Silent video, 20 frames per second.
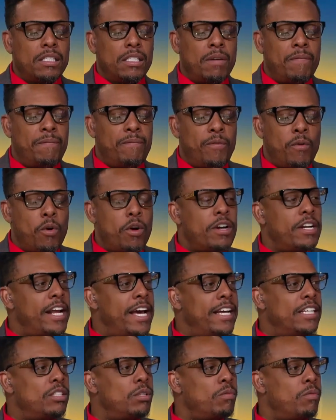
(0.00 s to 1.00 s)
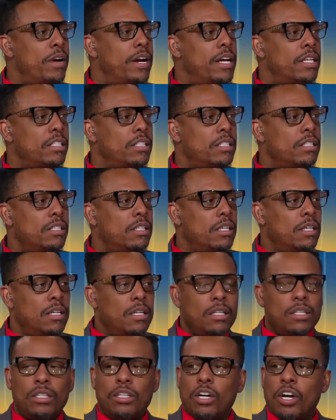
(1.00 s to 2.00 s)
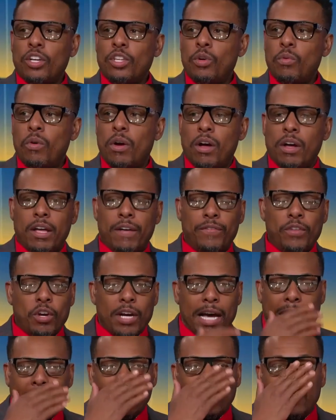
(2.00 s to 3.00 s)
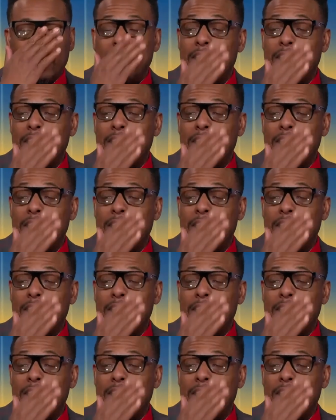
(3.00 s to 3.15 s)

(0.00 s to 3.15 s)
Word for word: them four days of rest. You know, you no want doubt. if you got to see